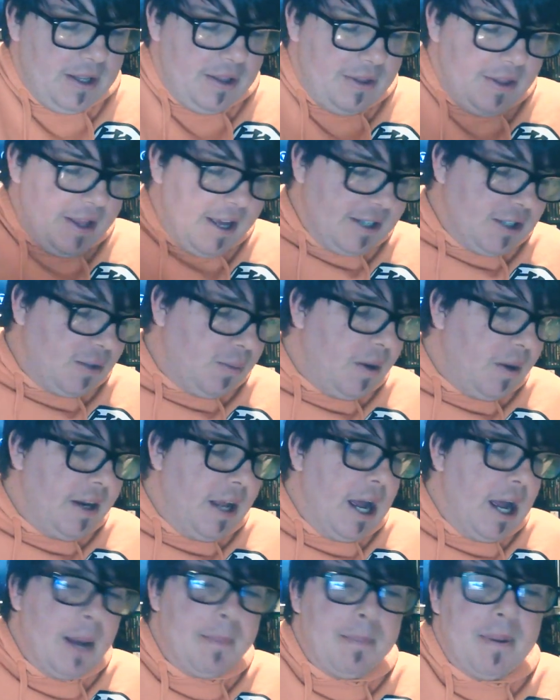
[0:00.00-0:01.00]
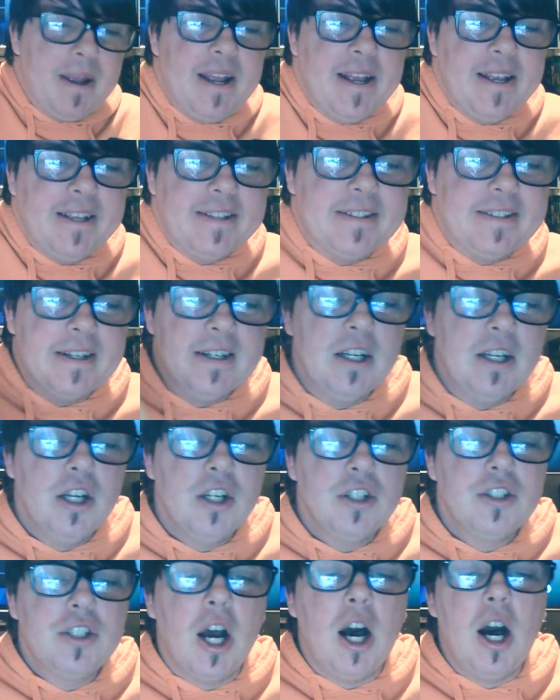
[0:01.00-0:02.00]
Next one up is
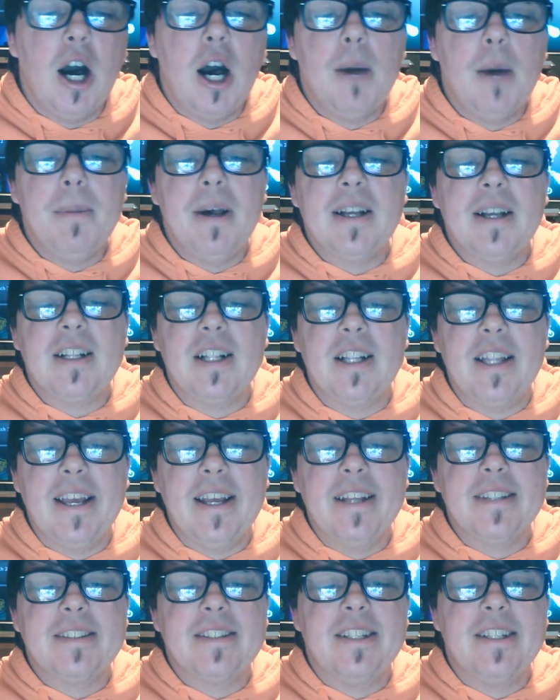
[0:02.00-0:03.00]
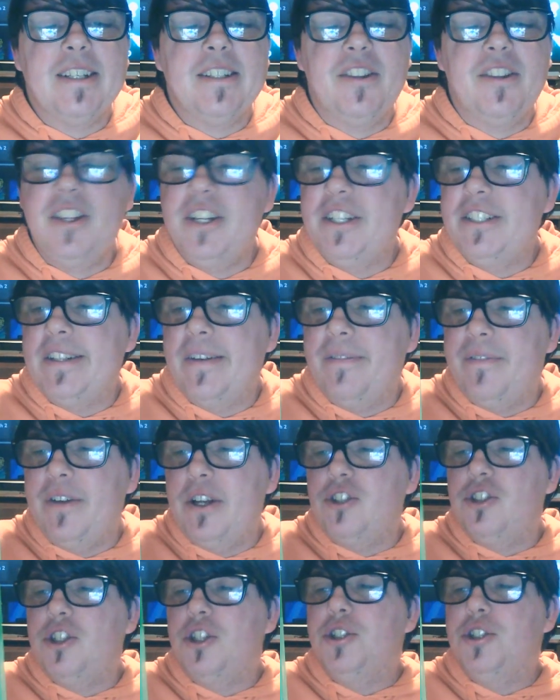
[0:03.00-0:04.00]
Tom Clancy's The
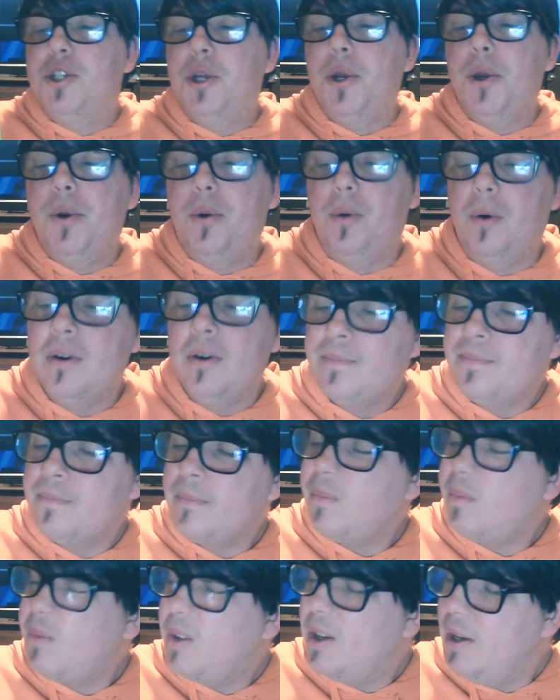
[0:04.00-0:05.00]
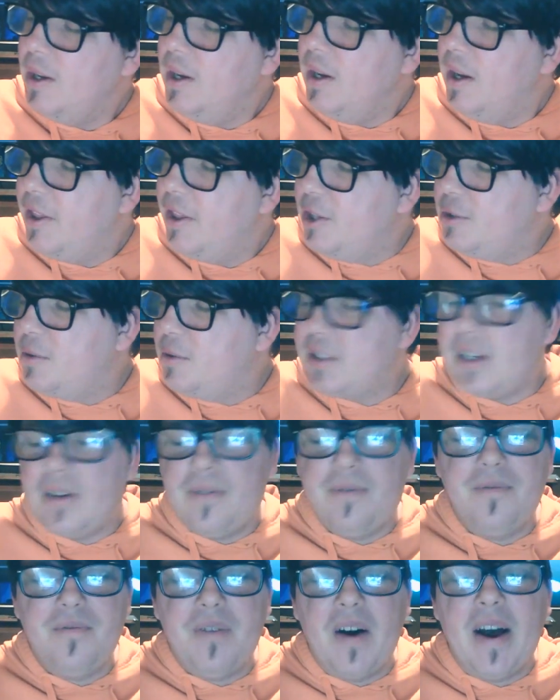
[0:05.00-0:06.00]
Division 2. This was a
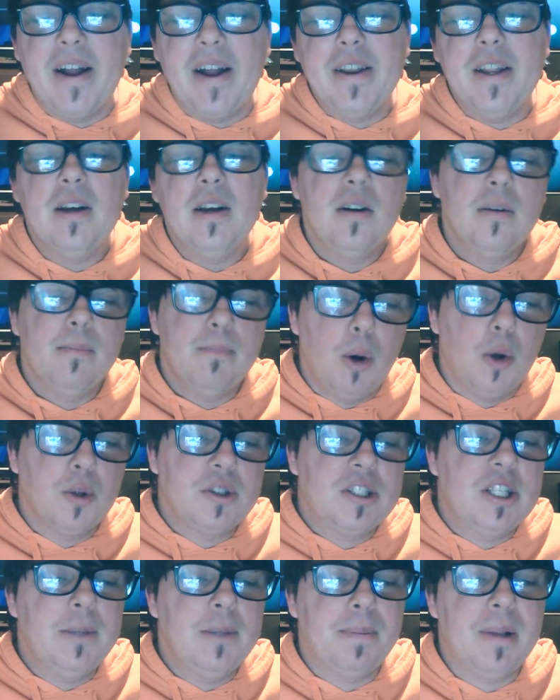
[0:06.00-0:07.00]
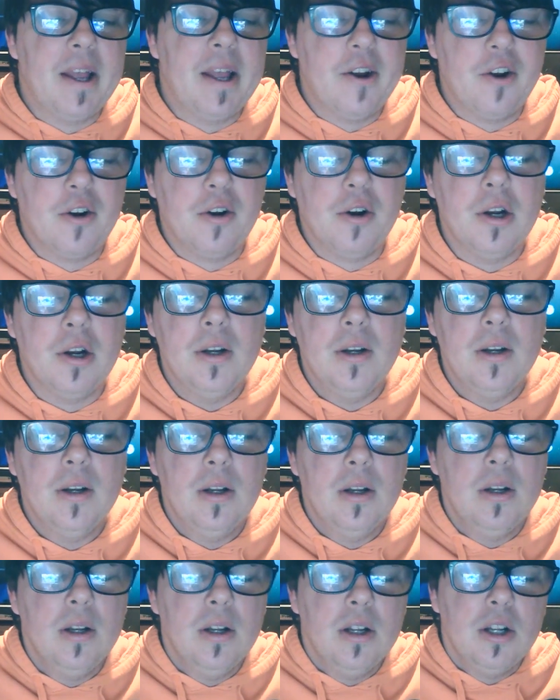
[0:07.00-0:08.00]
fun multiplayer
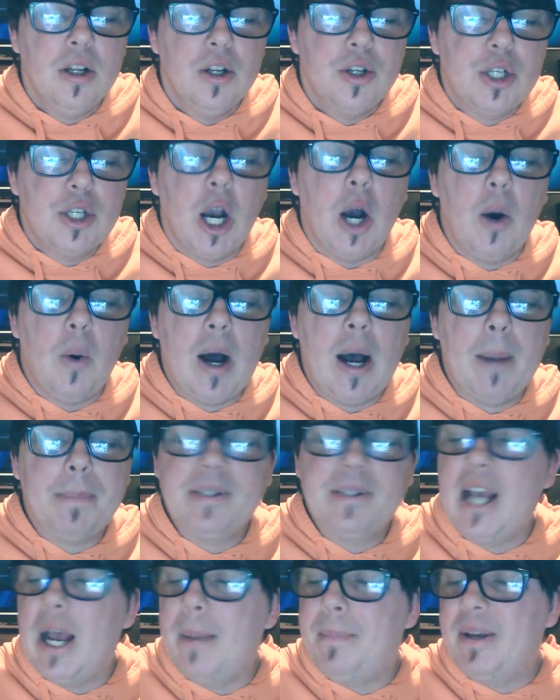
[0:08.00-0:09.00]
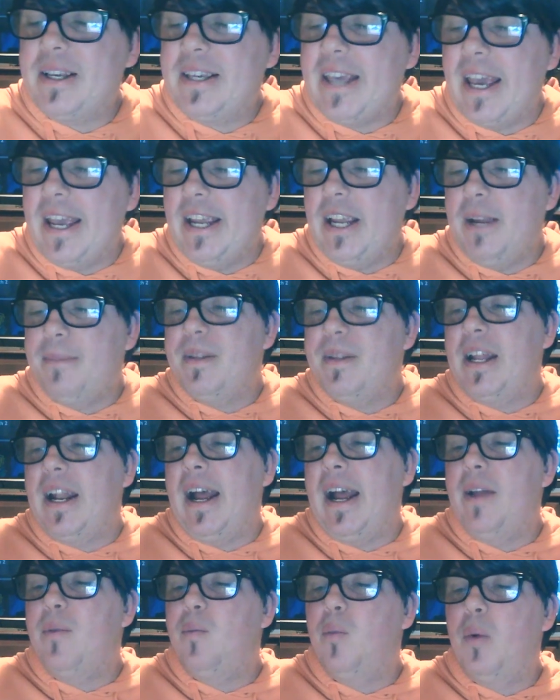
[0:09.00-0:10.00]
co op type of game that
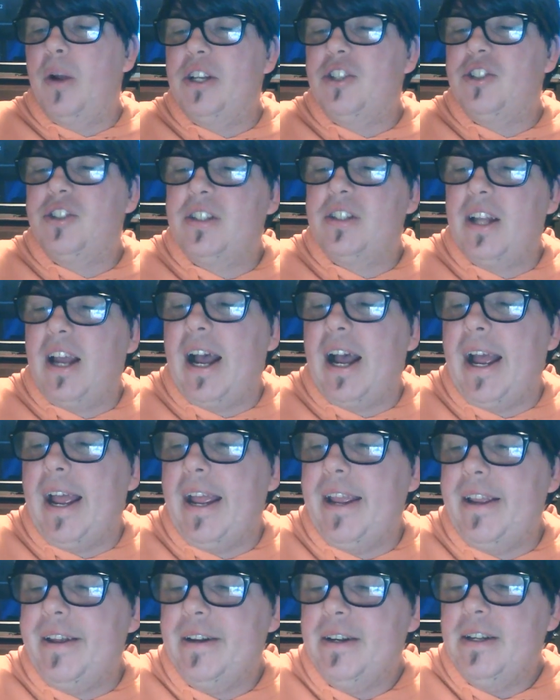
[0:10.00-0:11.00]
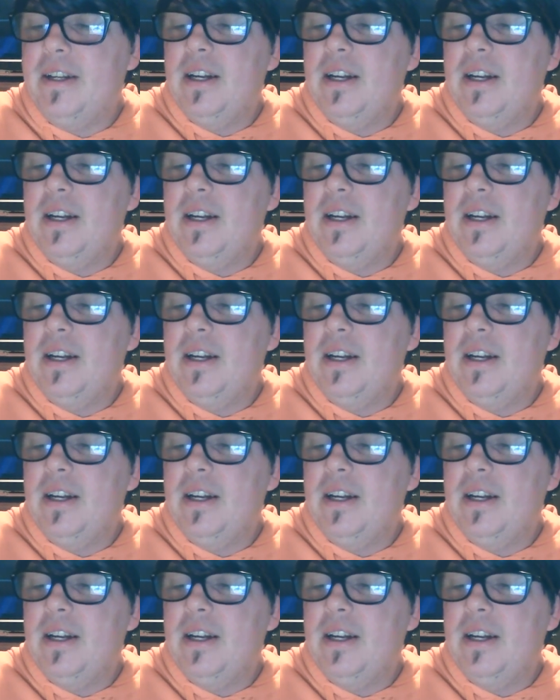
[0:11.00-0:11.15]
I wished I